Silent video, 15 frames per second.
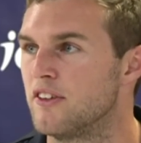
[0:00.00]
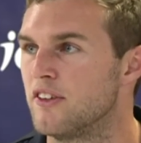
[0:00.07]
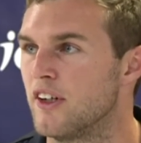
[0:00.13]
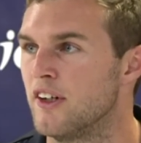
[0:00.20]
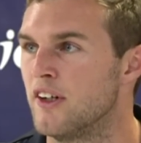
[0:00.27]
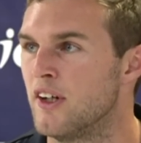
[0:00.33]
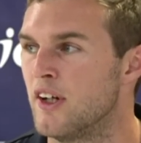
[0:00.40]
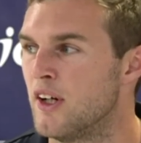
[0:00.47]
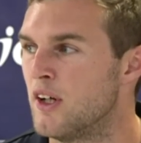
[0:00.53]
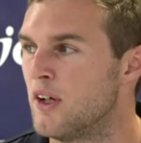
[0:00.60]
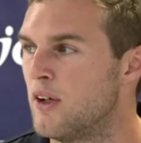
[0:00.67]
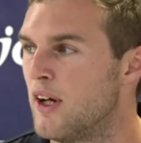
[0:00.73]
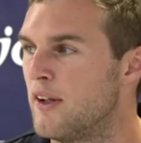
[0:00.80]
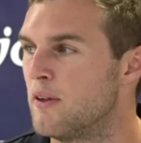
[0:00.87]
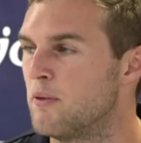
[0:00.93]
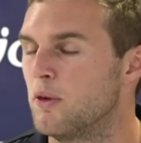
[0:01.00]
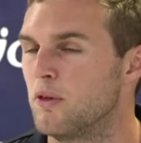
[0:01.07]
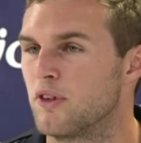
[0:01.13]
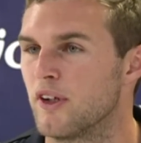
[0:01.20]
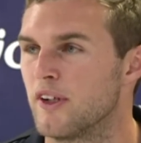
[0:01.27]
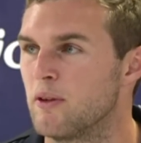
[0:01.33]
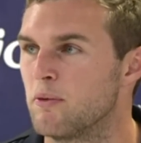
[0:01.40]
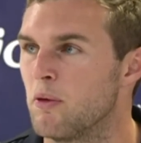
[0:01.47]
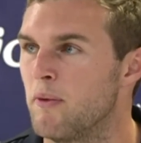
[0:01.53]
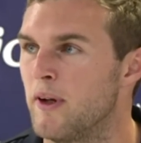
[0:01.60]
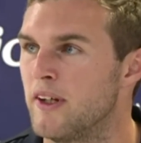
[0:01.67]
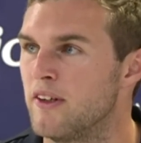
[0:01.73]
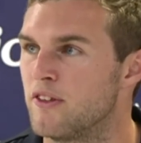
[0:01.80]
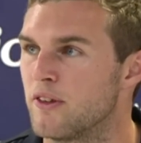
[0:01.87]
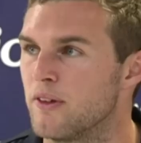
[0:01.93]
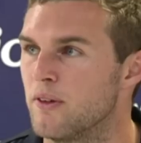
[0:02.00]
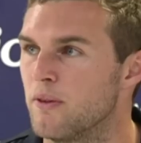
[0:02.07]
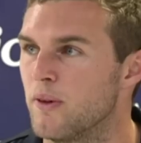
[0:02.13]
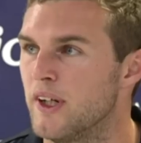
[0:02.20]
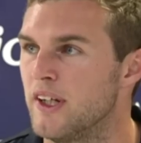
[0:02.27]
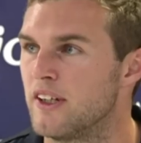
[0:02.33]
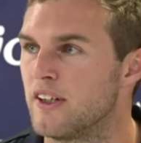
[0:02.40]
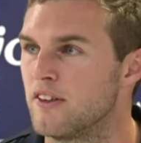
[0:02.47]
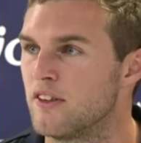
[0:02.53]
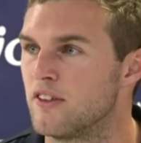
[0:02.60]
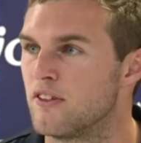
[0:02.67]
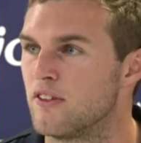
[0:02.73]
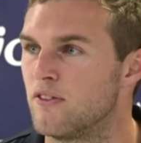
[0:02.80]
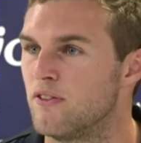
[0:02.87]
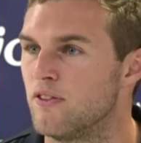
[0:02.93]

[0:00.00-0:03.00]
So, and then we'll try and implement it during the week and just